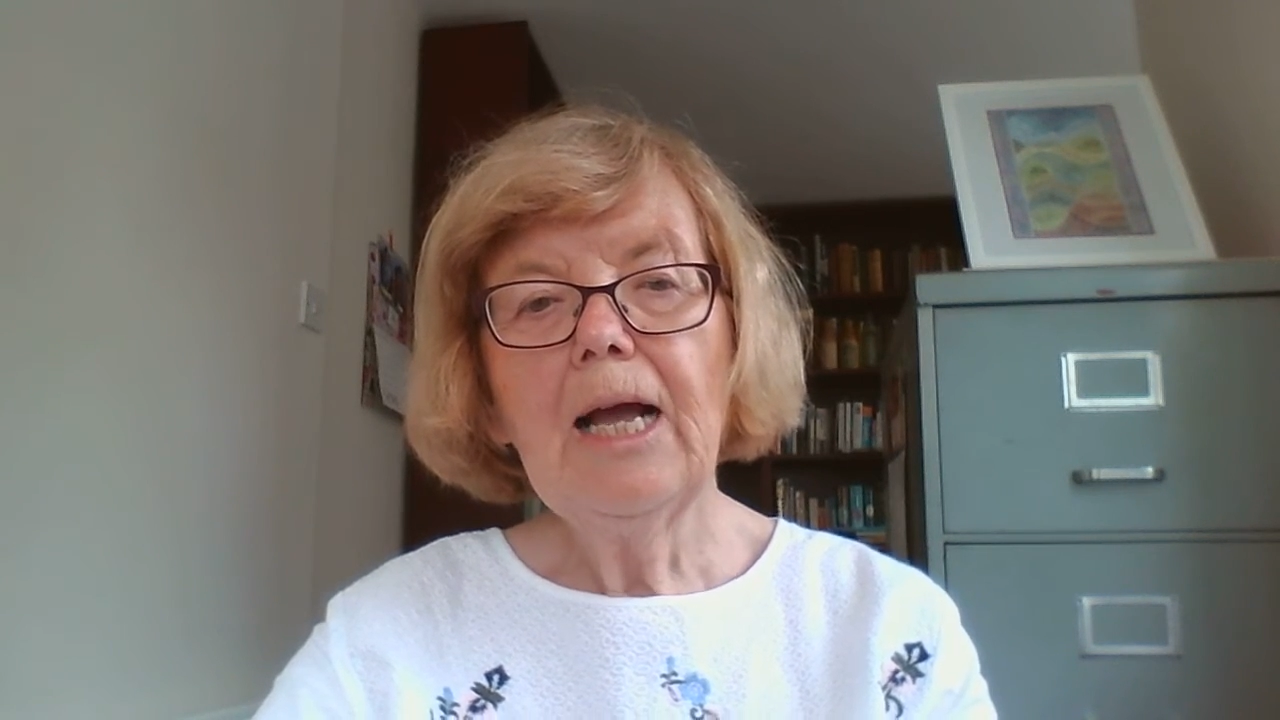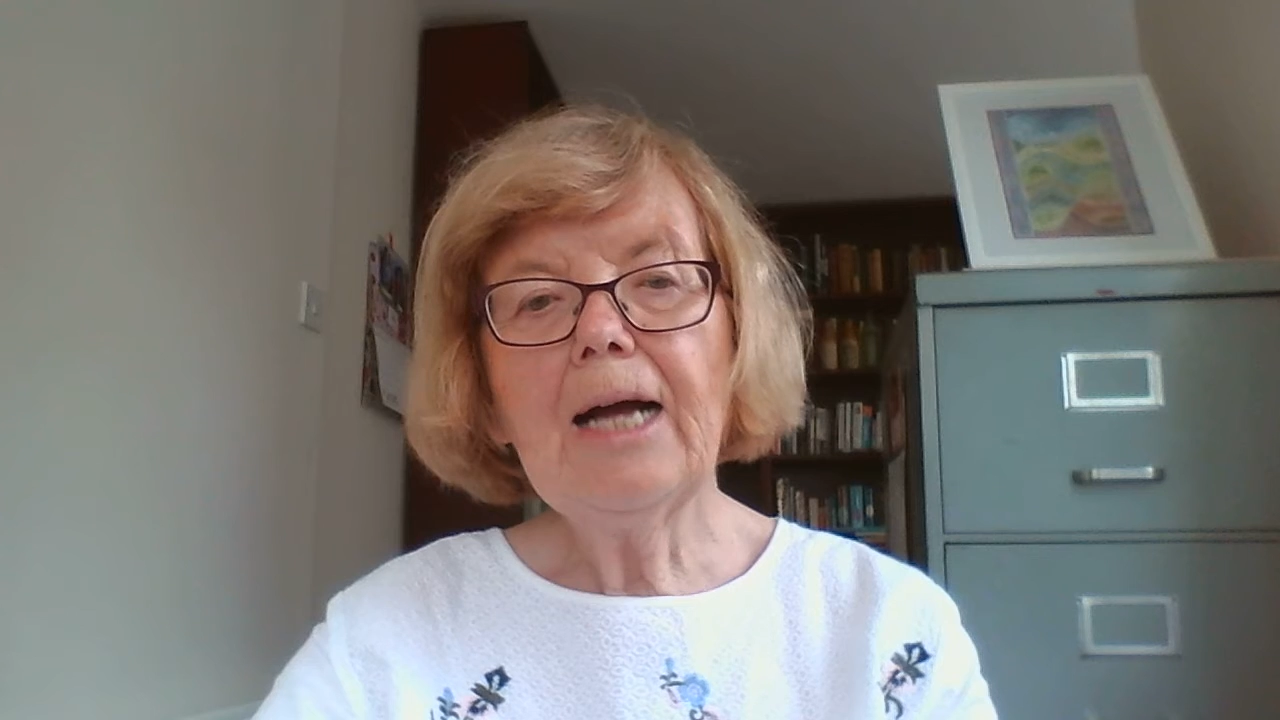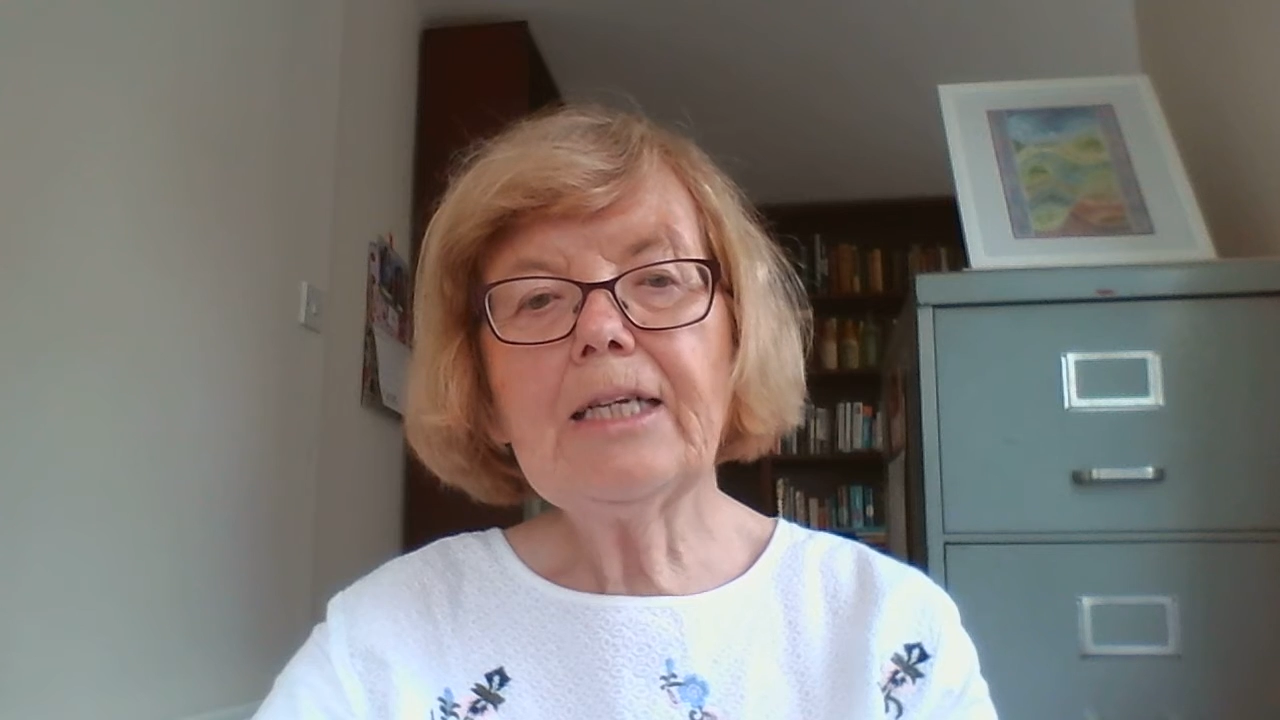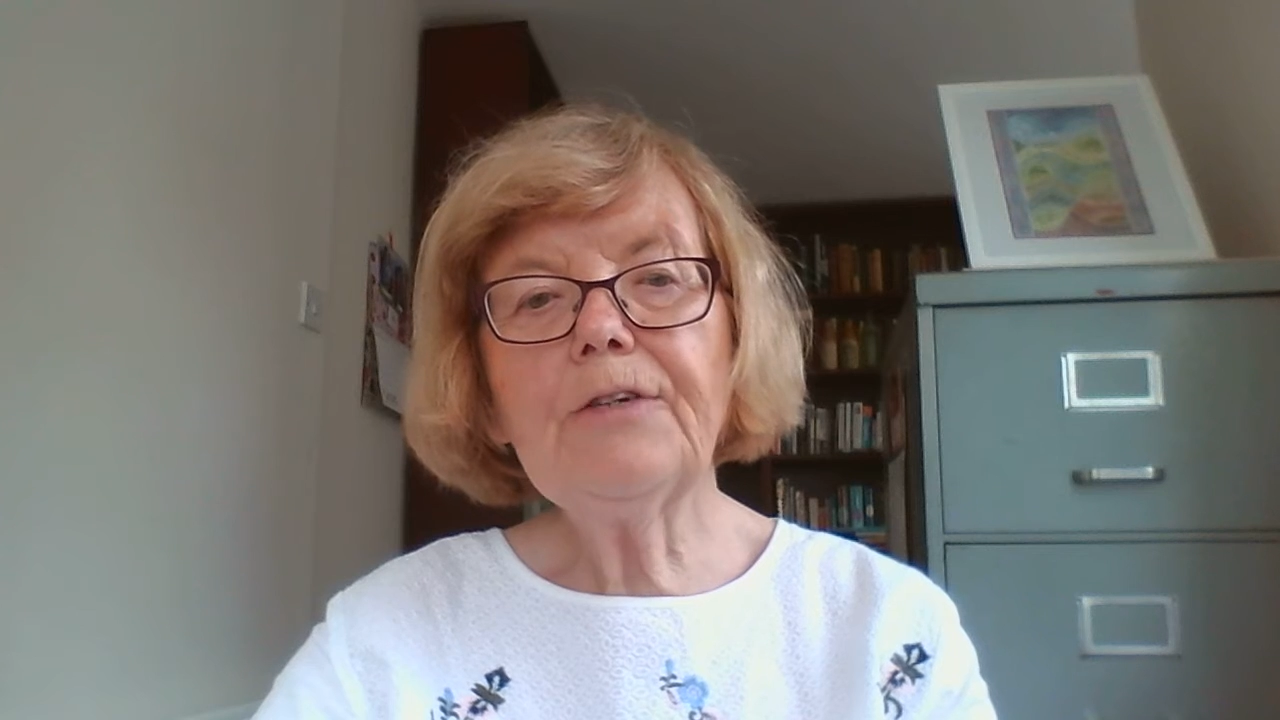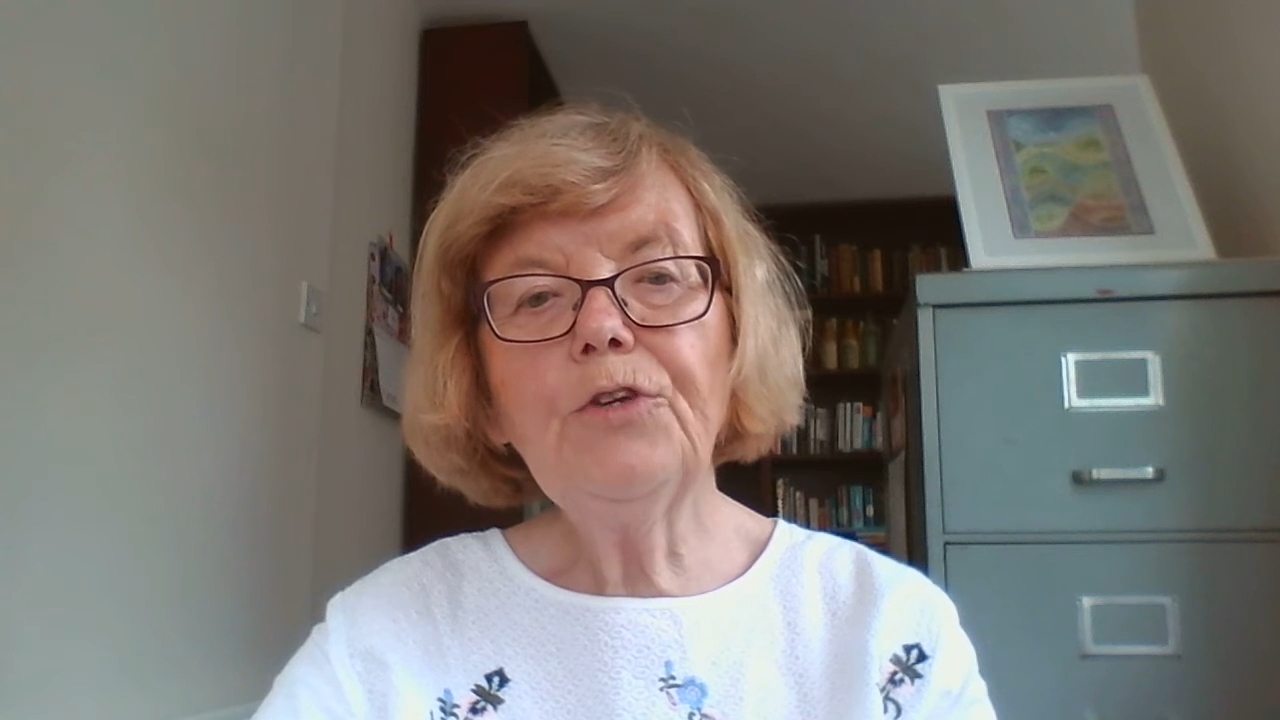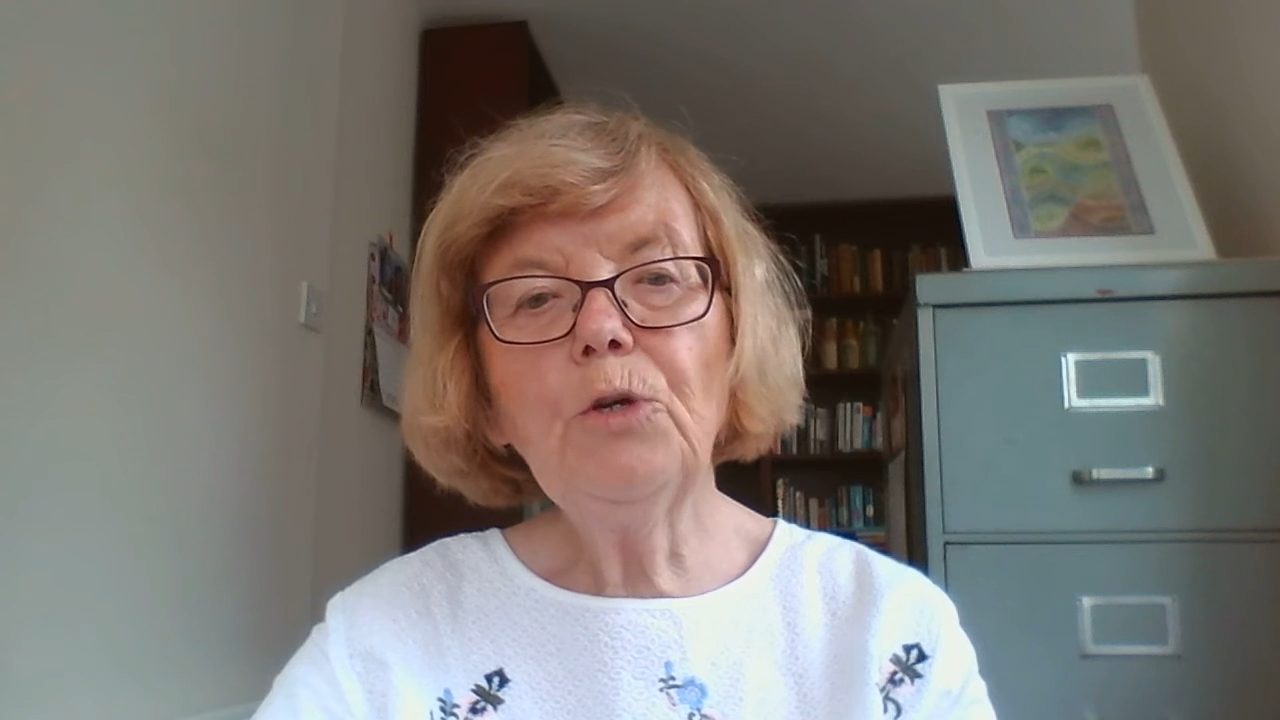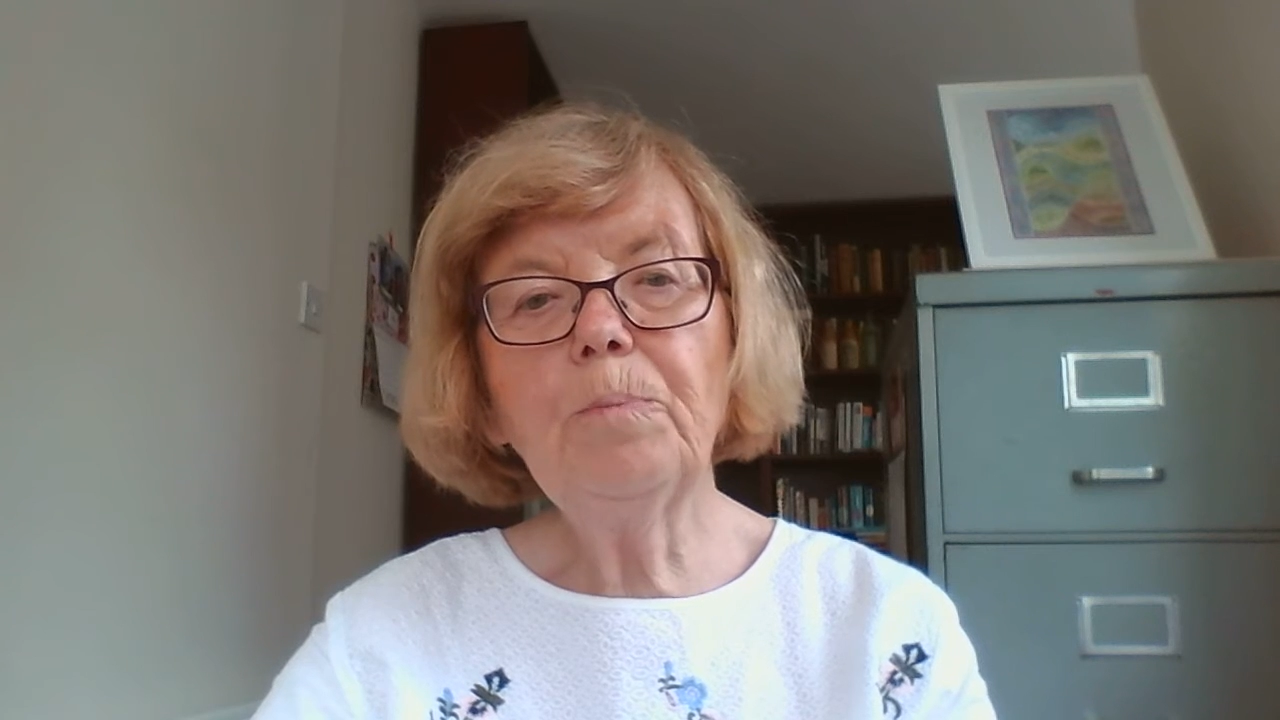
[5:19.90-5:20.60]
And if you